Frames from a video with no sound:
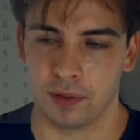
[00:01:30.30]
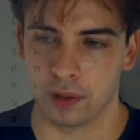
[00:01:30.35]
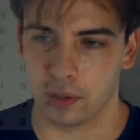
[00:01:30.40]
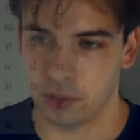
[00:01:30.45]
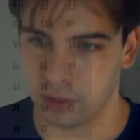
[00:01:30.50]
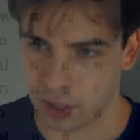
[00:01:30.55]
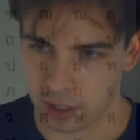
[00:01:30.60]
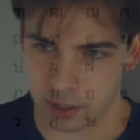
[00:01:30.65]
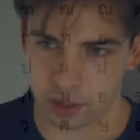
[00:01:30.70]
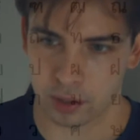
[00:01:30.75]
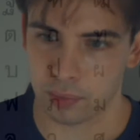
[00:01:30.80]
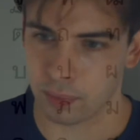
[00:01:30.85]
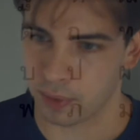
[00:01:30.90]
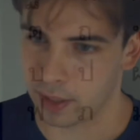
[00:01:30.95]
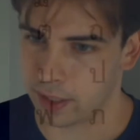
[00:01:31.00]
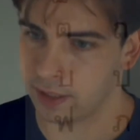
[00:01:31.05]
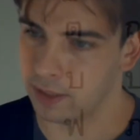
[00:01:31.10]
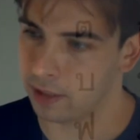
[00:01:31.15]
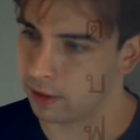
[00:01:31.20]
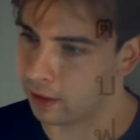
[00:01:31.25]
if you're just
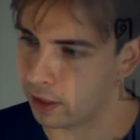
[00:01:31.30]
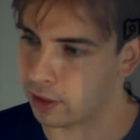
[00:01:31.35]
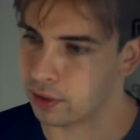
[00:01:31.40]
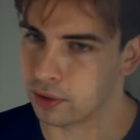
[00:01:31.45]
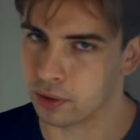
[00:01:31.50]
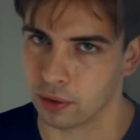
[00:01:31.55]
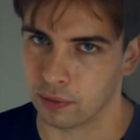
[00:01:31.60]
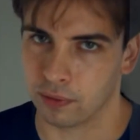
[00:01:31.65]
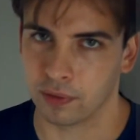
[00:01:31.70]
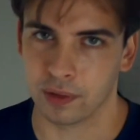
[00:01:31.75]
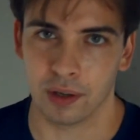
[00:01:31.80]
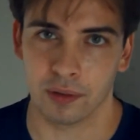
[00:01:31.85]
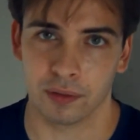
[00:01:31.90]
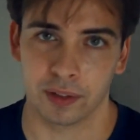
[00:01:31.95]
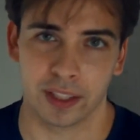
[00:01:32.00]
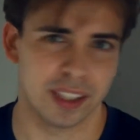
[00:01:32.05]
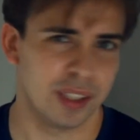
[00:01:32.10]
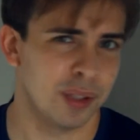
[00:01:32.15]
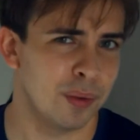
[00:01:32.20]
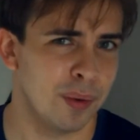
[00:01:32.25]
reading the letters over and over
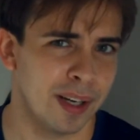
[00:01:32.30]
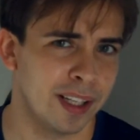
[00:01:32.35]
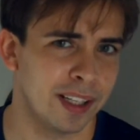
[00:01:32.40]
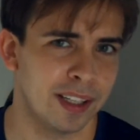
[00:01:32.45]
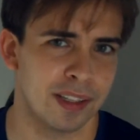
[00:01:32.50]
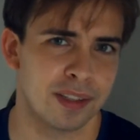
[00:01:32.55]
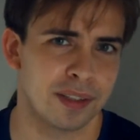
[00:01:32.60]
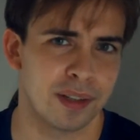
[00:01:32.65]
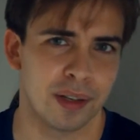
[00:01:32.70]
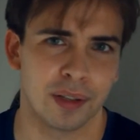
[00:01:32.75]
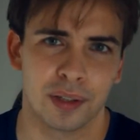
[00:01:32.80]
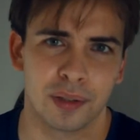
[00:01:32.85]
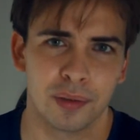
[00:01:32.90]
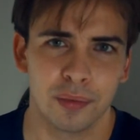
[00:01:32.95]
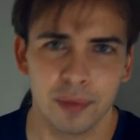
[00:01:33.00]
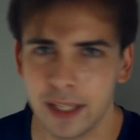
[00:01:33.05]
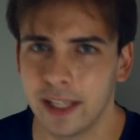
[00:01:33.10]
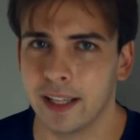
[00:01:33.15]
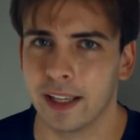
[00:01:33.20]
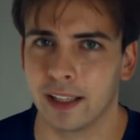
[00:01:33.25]
again. You want to get started
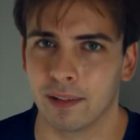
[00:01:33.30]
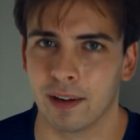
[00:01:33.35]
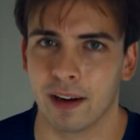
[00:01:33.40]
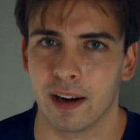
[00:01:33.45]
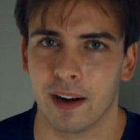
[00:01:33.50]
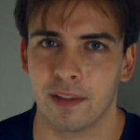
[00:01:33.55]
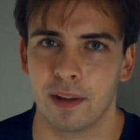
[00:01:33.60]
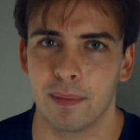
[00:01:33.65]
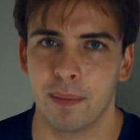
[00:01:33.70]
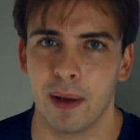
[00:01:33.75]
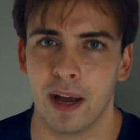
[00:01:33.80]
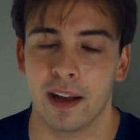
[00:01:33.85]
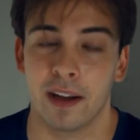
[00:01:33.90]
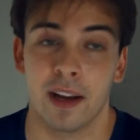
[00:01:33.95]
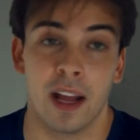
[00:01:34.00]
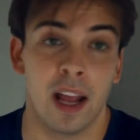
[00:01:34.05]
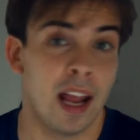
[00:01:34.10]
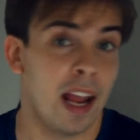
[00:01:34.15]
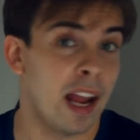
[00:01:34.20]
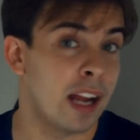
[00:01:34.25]
reading right off the
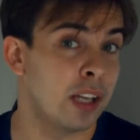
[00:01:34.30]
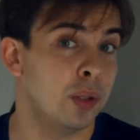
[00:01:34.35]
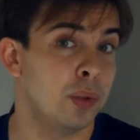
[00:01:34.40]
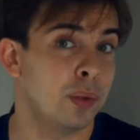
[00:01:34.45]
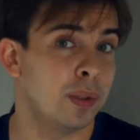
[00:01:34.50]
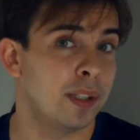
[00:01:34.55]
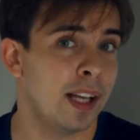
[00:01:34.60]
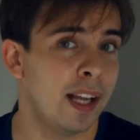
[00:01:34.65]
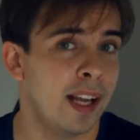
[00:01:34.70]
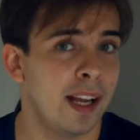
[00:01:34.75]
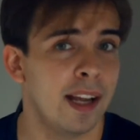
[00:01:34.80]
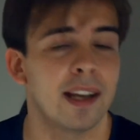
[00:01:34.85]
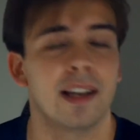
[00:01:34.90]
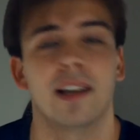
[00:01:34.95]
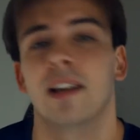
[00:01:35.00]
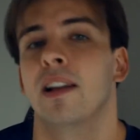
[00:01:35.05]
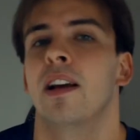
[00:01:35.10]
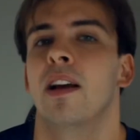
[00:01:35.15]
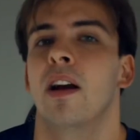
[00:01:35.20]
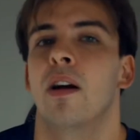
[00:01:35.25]
bat, and you can,
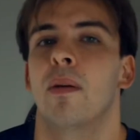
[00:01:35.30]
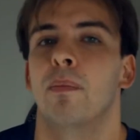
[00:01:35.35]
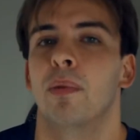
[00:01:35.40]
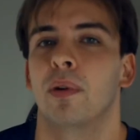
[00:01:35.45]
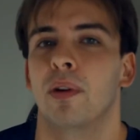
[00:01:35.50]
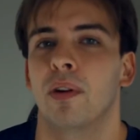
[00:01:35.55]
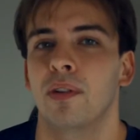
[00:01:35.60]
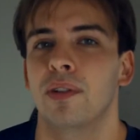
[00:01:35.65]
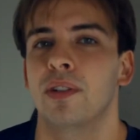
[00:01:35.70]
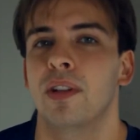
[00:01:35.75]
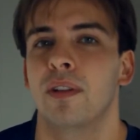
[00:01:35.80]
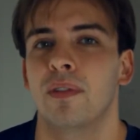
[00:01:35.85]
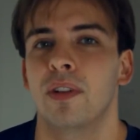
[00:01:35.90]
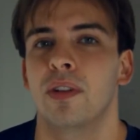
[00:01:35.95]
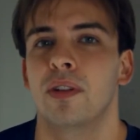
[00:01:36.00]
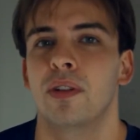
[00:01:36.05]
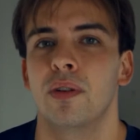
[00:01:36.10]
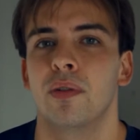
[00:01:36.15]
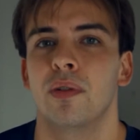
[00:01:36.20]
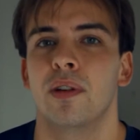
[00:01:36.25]
but all you have
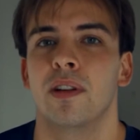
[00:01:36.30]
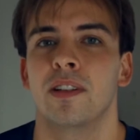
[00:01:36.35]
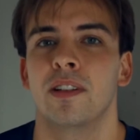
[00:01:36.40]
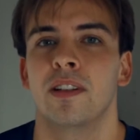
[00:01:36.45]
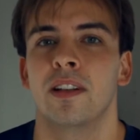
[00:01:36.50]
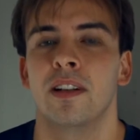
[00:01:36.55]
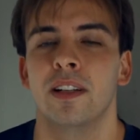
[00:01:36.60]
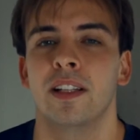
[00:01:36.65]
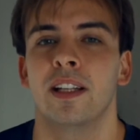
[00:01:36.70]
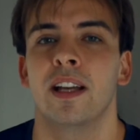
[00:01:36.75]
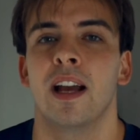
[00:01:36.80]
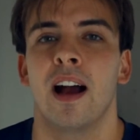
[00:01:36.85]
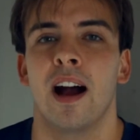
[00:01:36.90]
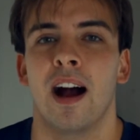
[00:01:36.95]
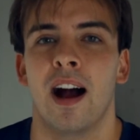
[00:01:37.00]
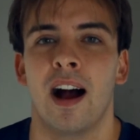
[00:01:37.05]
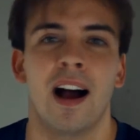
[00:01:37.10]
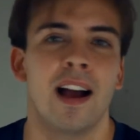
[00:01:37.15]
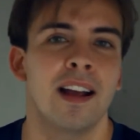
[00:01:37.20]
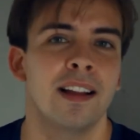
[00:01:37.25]
to do is literally
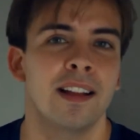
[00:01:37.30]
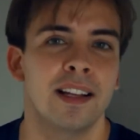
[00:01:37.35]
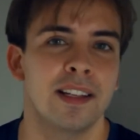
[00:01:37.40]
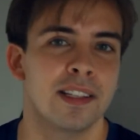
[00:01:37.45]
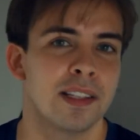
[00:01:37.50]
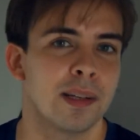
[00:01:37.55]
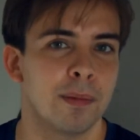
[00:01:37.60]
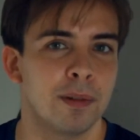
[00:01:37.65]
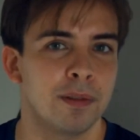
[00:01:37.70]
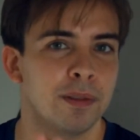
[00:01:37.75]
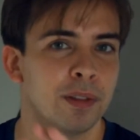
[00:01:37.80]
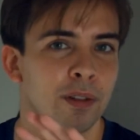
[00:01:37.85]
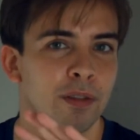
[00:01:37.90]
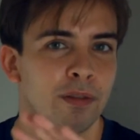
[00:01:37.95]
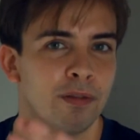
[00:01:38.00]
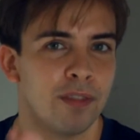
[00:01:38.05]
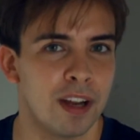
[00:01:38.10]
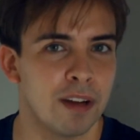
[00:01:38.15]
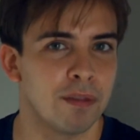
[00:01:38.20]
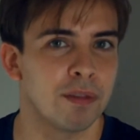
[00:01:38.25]
highlight some of your
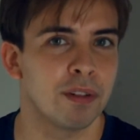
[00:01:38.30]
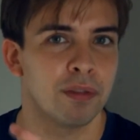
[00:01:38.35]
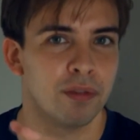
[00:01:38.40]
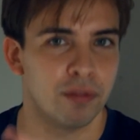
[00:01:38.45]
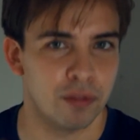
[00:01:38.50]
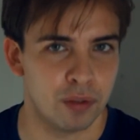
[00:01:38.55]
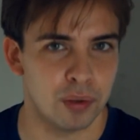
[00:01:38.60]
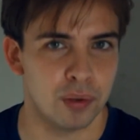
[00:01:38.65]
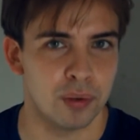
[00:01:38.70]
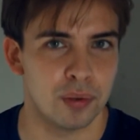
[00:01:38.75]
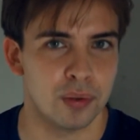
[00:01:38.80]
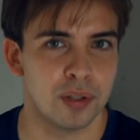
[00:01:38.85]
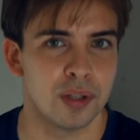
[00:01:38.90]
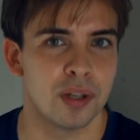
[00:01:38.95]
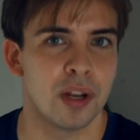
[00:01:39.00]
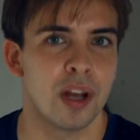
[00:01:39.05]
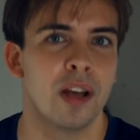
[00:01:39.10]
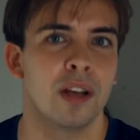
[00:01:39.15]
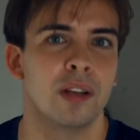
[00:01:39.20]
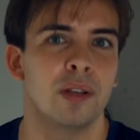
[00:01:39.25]
favorite
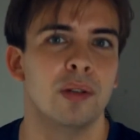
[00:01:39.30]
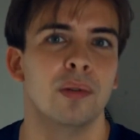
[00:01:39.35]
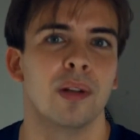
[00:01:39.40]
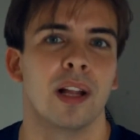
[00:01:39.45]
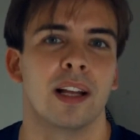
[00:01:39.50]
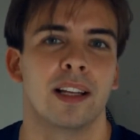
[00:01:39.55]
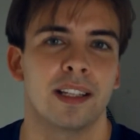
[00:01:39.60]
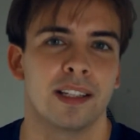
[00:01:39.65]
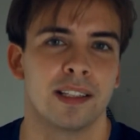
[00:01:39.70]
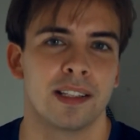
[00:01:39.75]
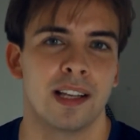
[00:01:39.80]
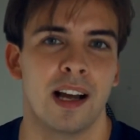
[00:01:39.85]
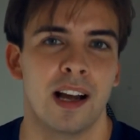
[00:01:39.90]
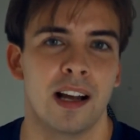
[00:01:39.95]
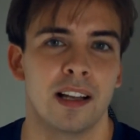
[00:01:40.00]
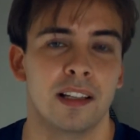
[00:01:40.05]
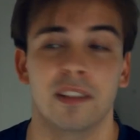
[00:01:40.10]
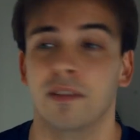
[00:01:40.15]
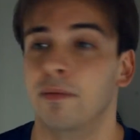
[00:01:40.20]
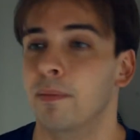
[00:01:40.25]
foods you like in
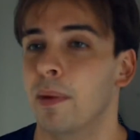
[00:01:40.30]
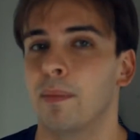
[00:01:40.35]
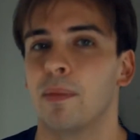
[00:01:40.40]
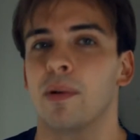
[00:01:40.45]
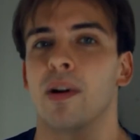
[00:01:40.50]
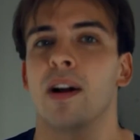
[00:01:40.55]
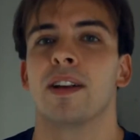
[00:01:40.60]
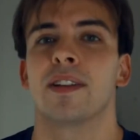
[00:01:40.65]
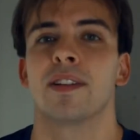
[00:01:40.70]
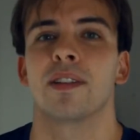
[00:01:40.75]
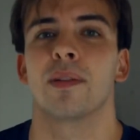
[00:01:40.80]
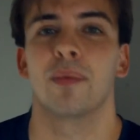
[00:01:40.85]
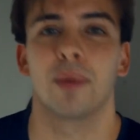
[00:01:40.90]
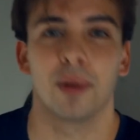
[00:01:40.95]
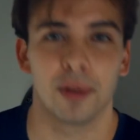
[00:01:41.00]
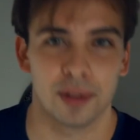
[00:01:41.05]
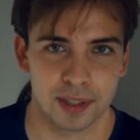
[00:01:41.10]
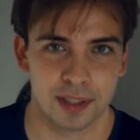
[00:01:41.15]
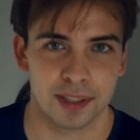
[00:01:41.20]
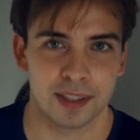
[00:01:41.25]
Thai. You've memorized the
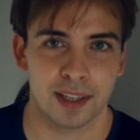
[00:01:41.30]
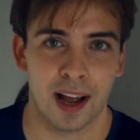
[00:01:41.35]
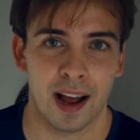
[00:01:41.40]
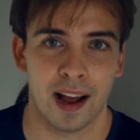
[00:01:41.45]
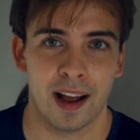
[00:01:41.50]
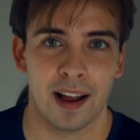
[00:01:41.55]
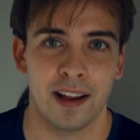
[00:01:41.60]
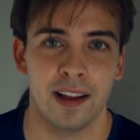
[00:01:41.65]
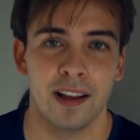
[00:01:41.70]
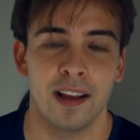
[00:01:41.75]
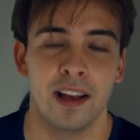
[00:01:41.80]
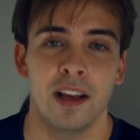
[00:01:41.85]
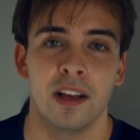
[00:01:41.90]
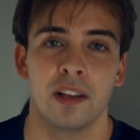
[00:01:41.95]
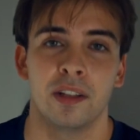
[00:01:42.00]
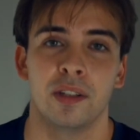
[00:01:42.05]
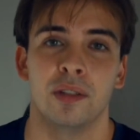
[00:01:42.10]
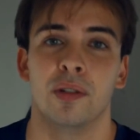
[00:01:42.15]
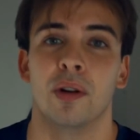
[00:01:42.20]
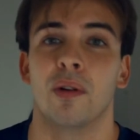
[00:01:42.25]
words in Thai,
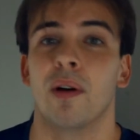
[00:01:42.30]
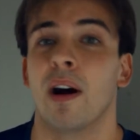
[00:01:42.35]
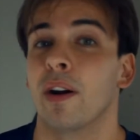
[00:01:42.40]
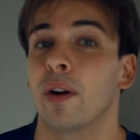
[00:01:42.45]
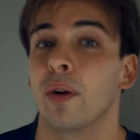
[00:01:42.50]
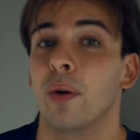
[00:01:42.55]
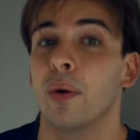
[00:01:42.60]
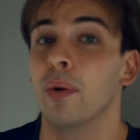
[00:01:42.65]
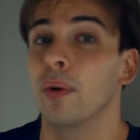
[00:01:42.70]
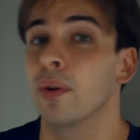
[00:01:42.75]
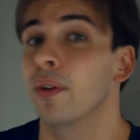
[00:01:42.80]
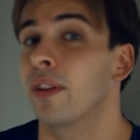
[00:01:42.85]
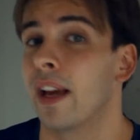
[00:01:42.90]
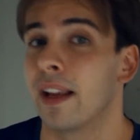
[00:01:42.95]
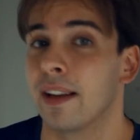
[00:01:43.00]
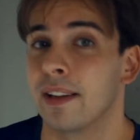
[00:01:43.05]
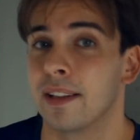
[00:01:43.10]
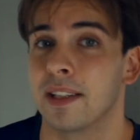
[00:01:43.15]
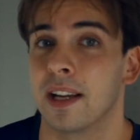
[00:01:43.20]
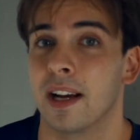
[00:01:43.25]
you know how to order
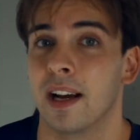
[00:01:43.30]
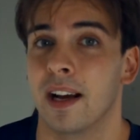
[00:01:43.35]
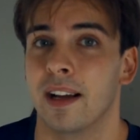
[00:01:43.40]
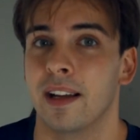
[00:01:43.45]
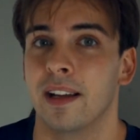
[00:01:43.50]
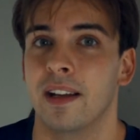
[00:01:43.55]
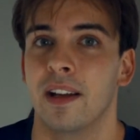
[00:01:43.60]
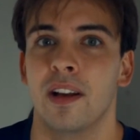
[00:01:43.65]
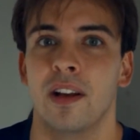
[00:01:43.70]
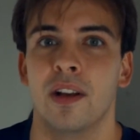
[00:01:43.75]
that in Thai,